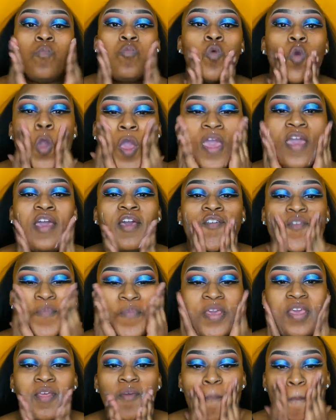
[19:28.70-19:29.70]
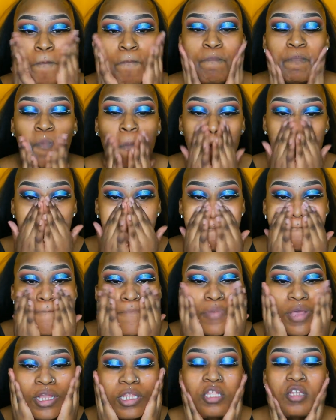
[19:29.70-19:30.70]
it have been
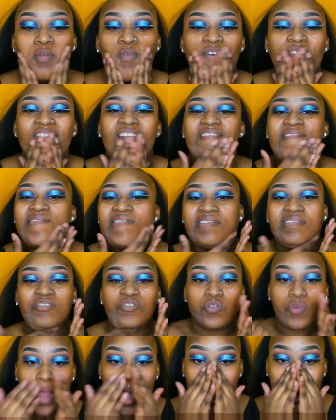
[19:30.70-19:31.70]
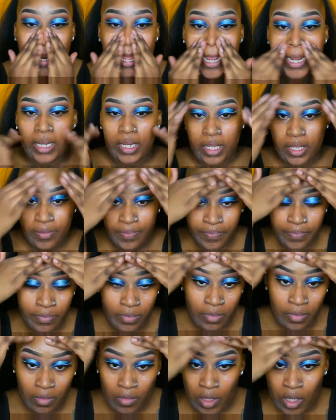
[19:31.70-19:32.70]
a little bit dry lately.
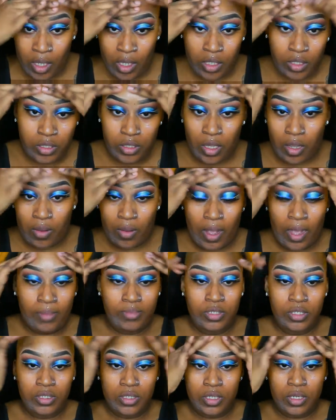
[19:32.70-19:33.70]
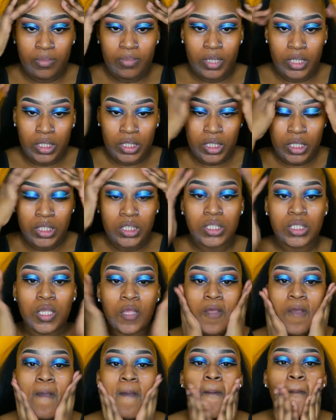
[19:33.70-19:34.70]
So I'm just going to put this
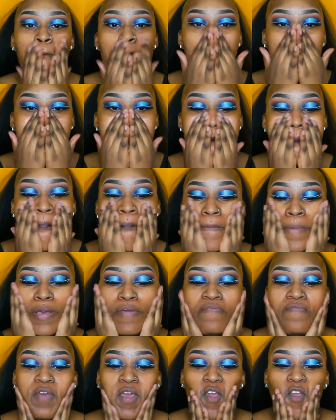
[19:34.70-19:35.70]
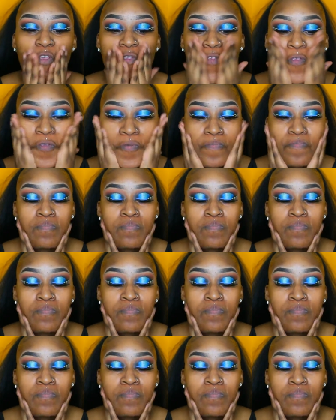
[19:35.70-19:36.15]
on my face.